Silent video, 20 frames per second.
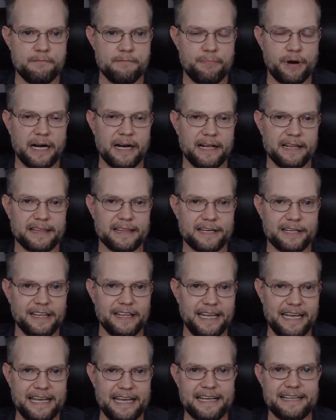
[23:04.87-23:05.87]
but the
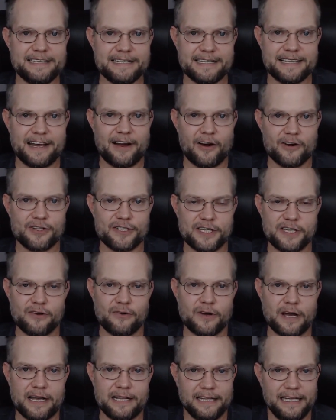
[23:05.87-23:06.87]
leads are
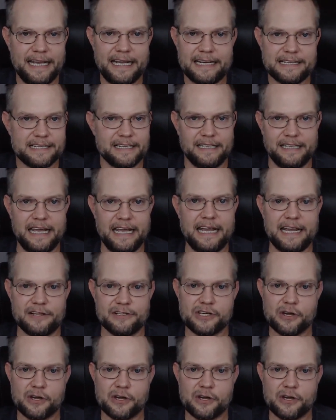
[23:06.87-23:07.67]
still, a lead is a lead.